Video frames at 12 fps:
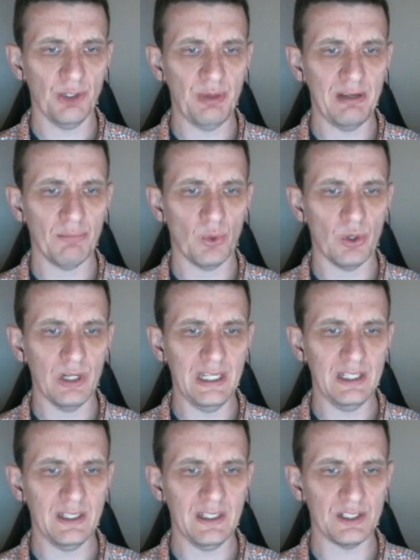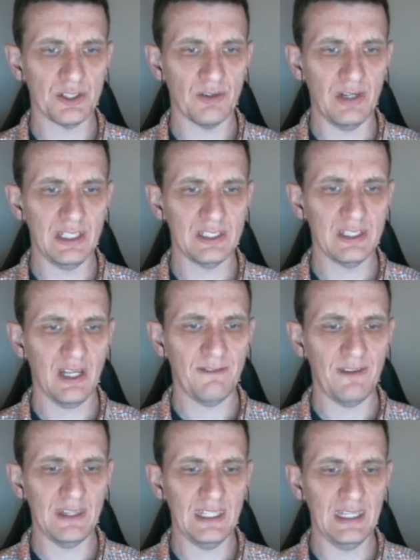bit more into this green stuff
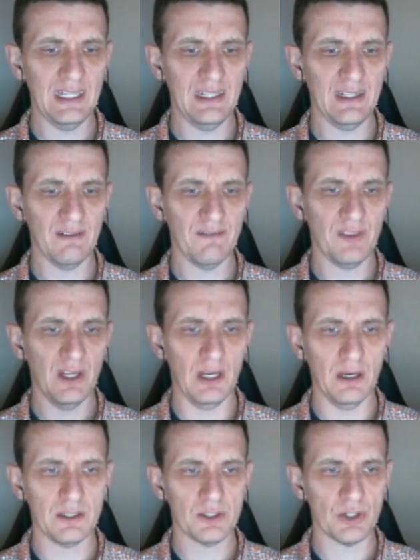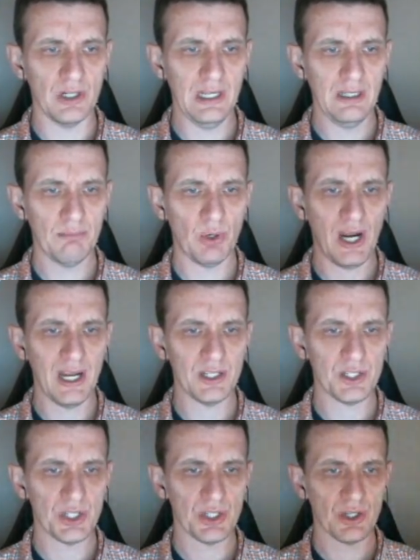at the end of the tree
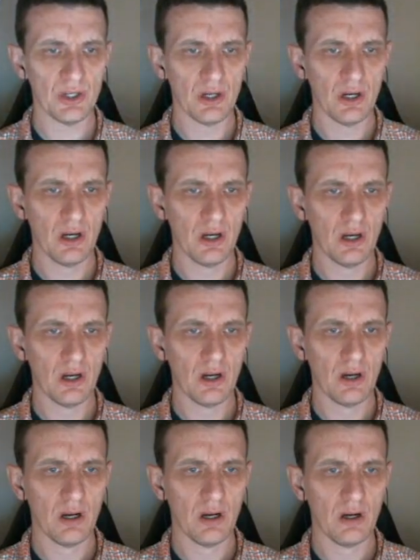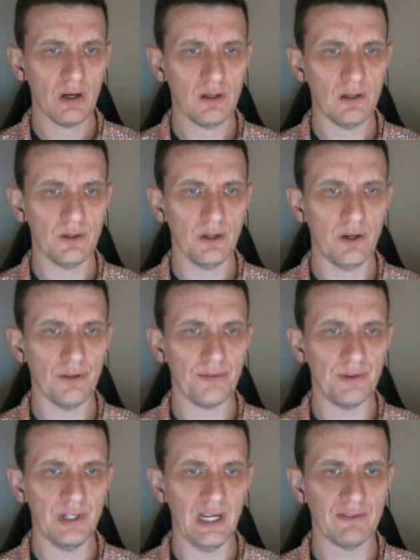branch on all
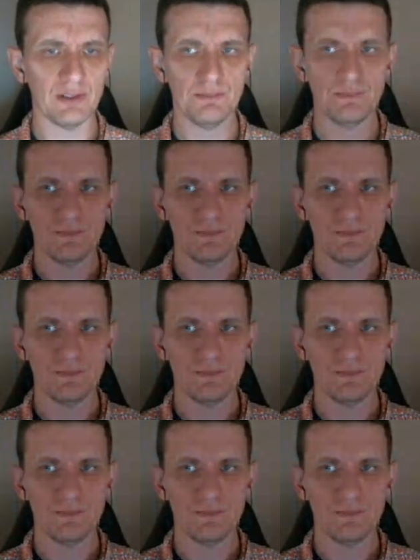3 of them.